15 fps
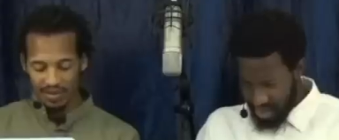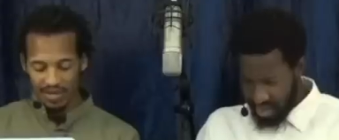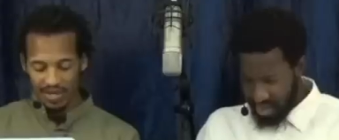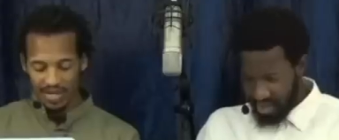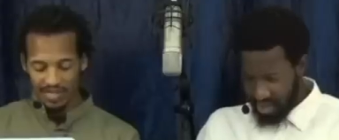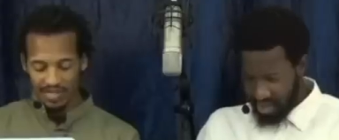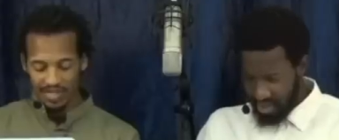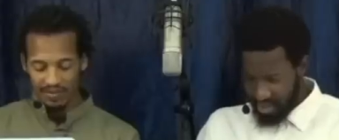
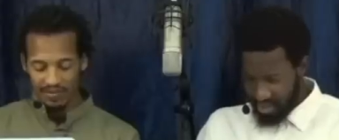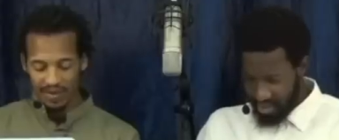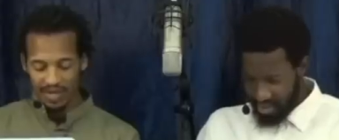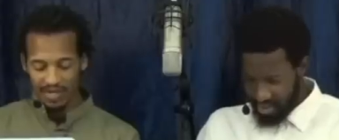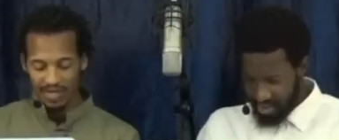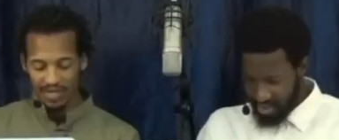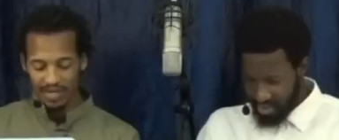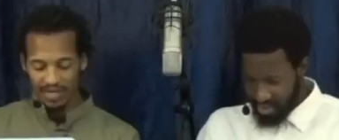Speaker 1: as they
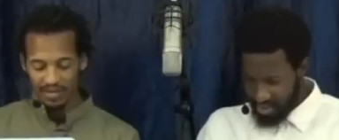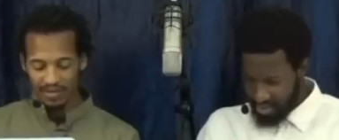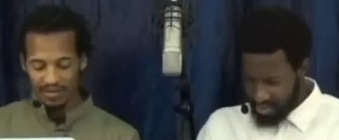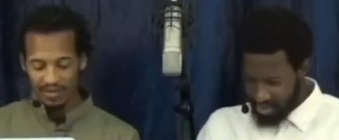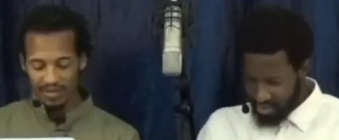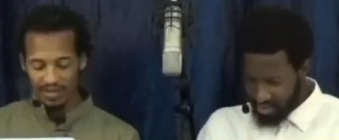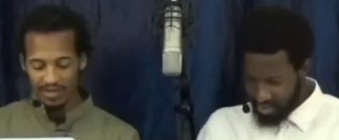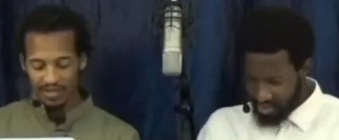ran
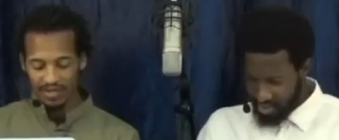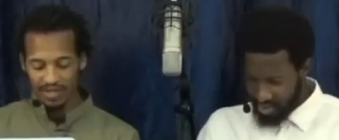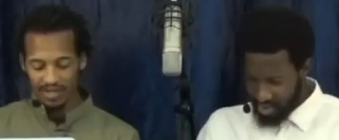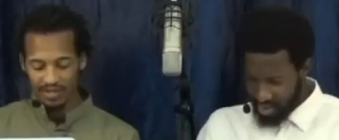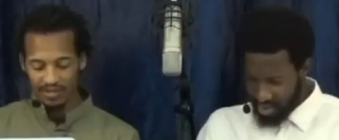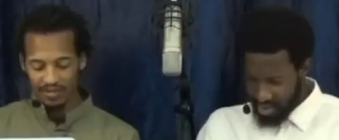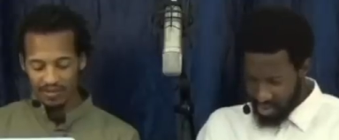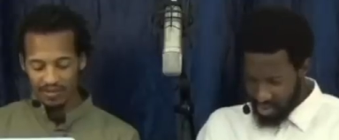hither and
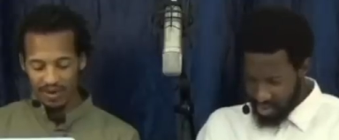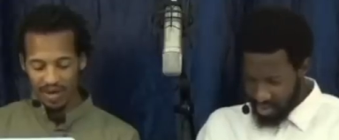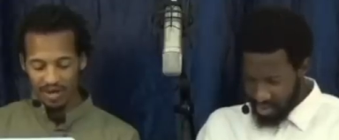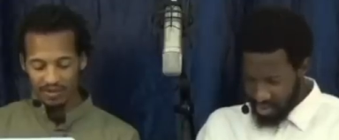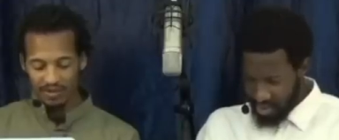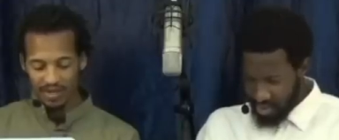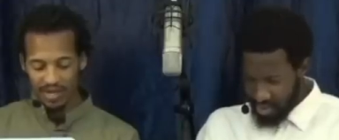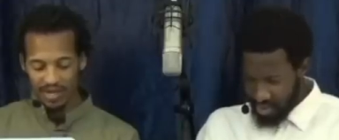thither
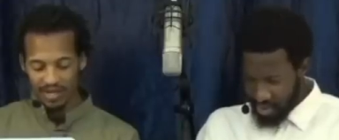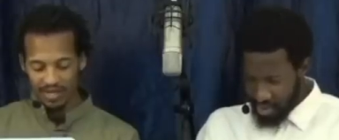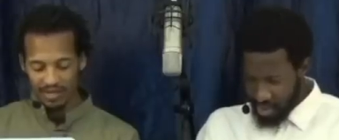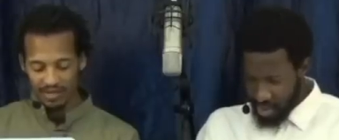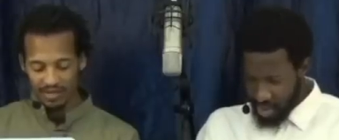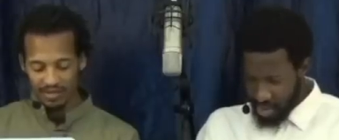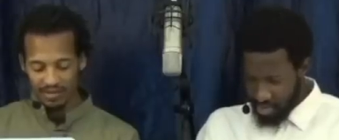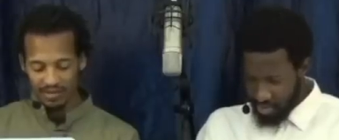round the
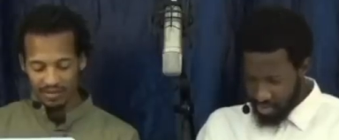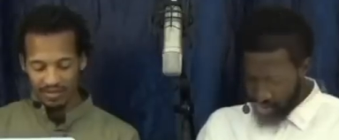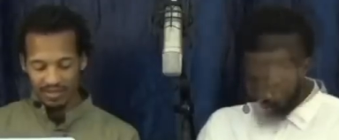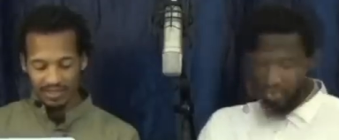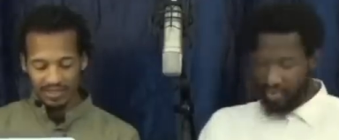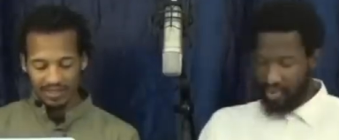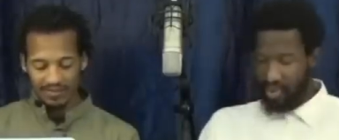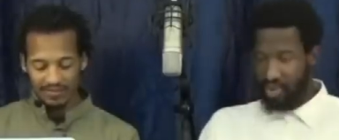gate.
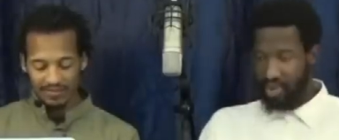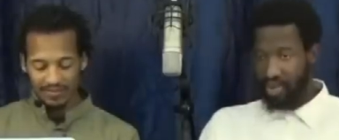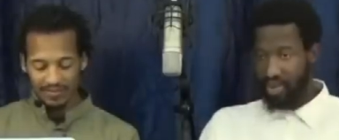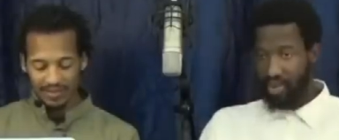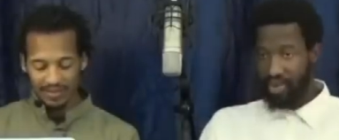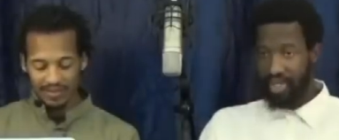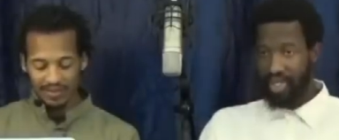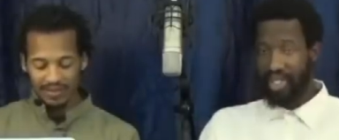So
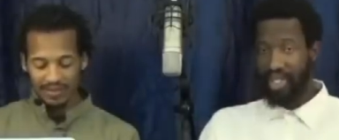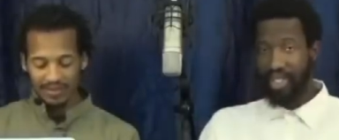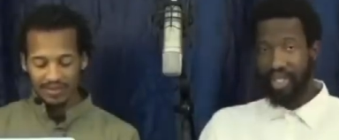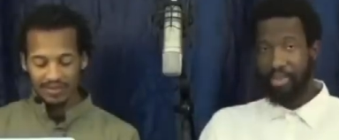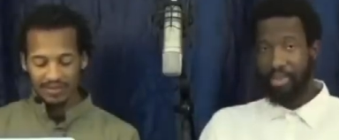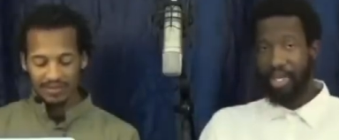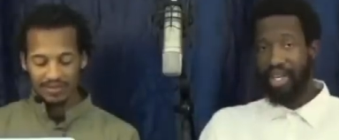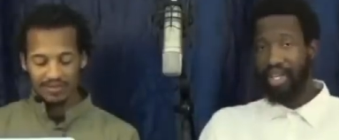
Speaker 2: there were
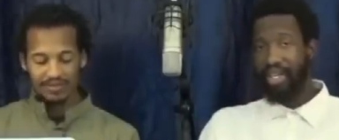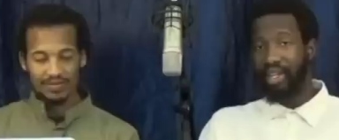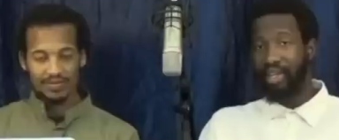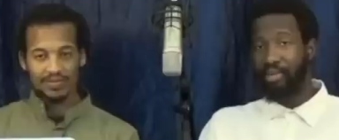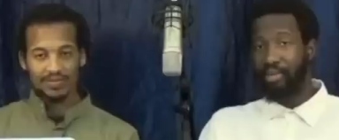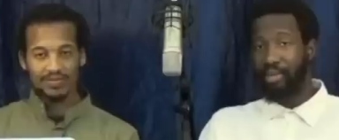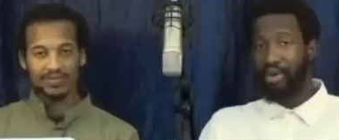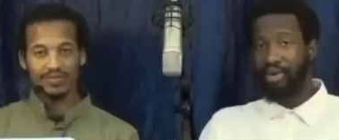six men and then a
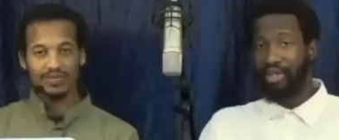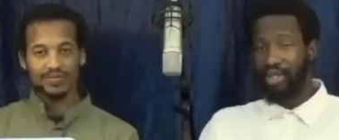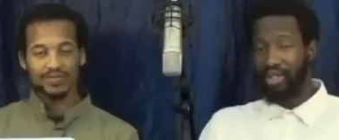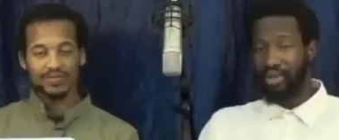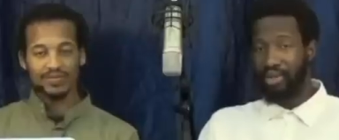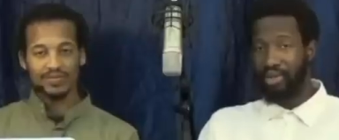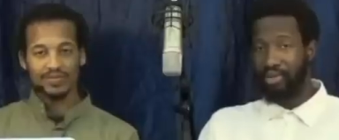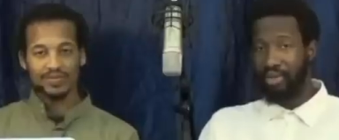
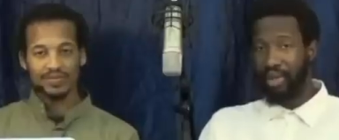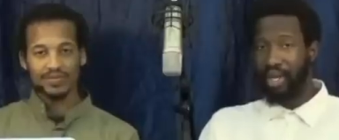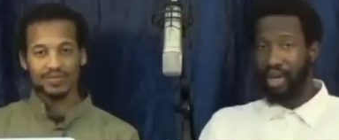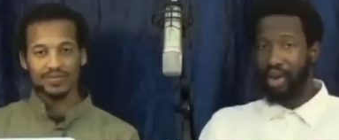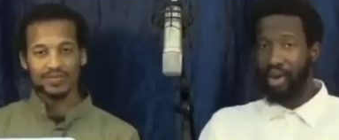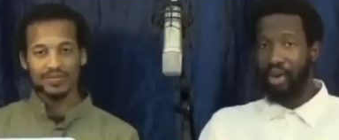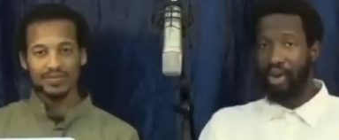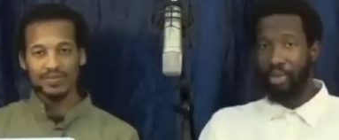multitude of men,
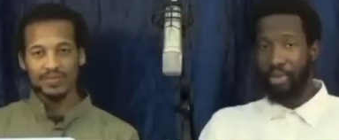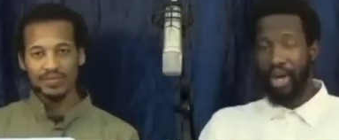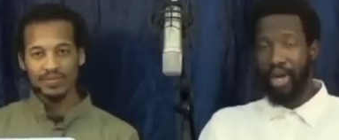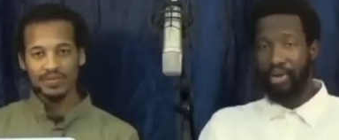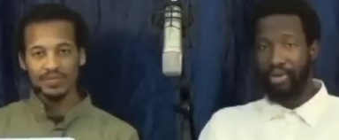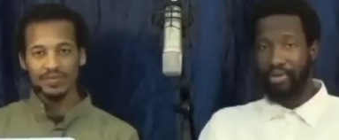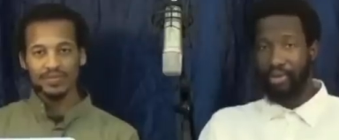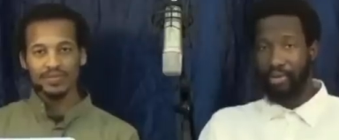all
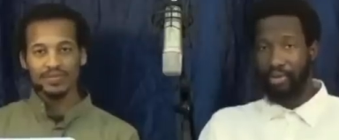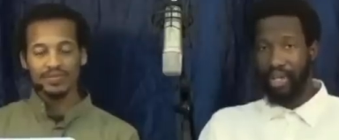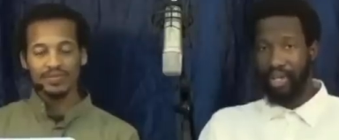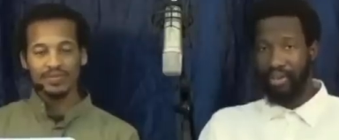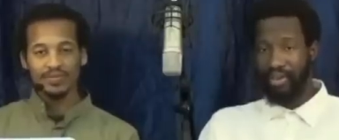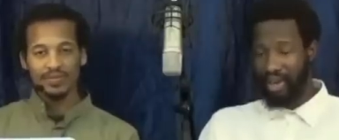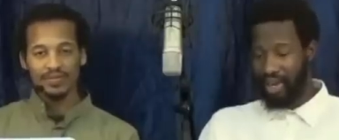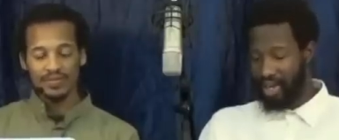powerful men,
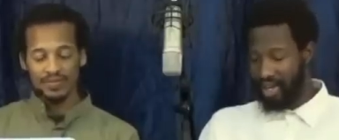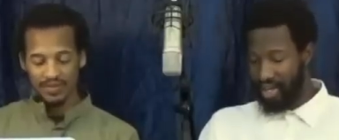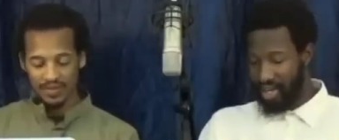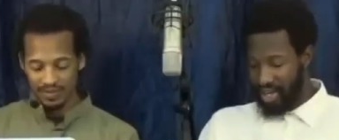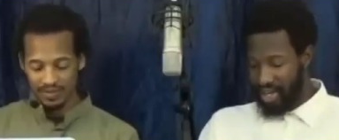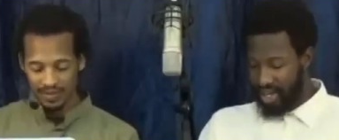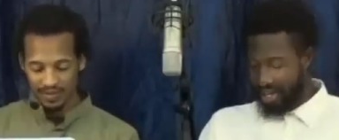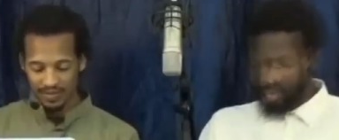right?
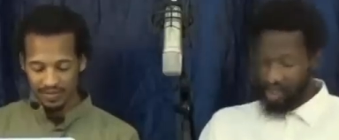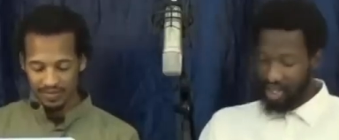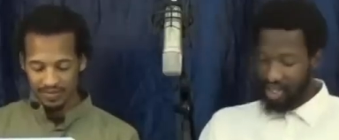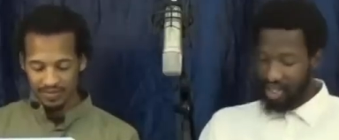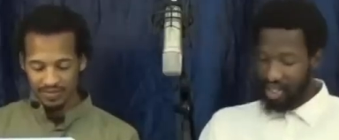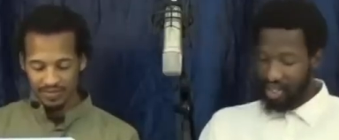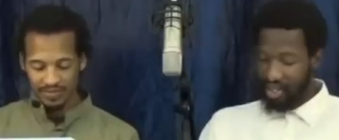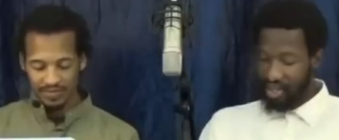See,
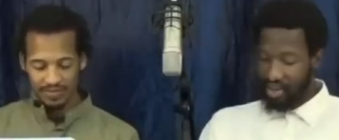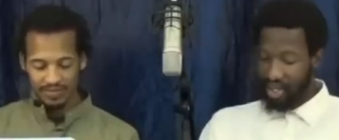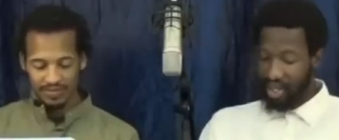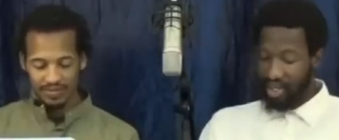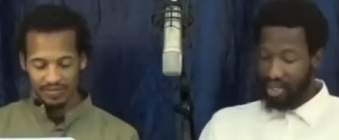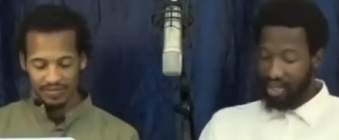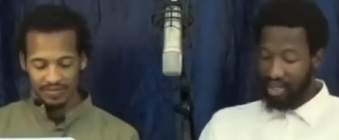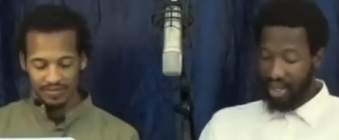let's look at
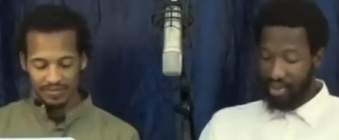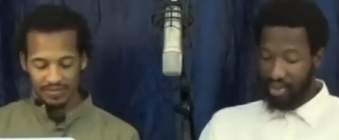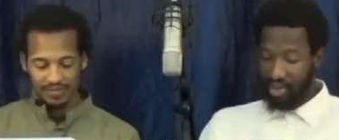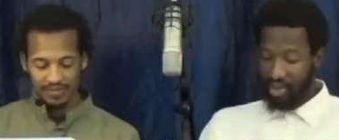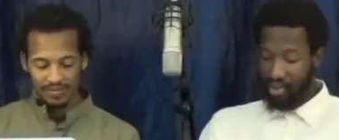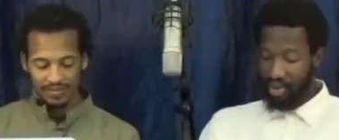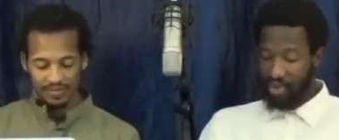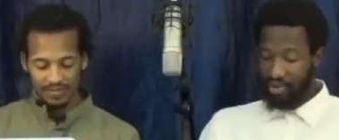chapter
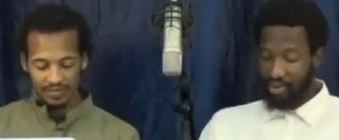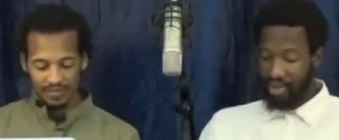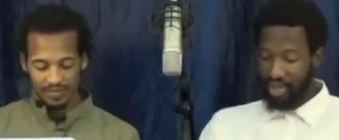twelve,
Speaker 1: verse